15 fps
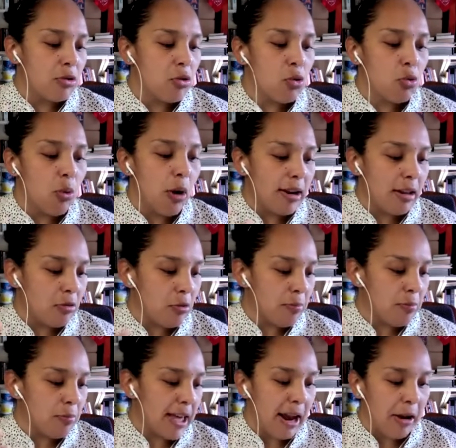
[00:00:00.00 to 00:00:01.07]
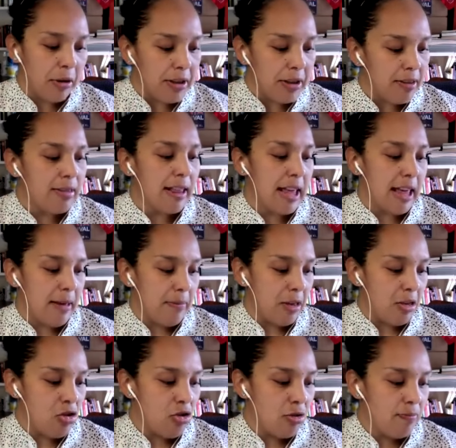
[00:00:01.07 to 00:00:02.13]
who Guadalupe carries in the
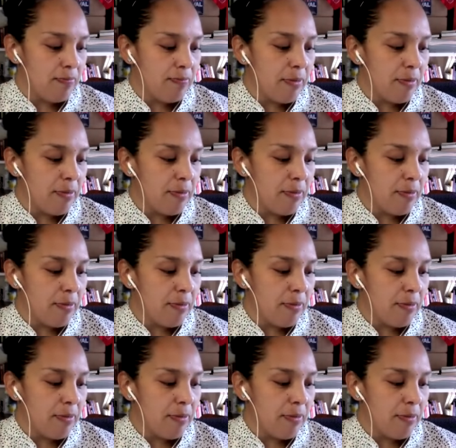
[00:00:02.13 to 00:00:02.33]
image.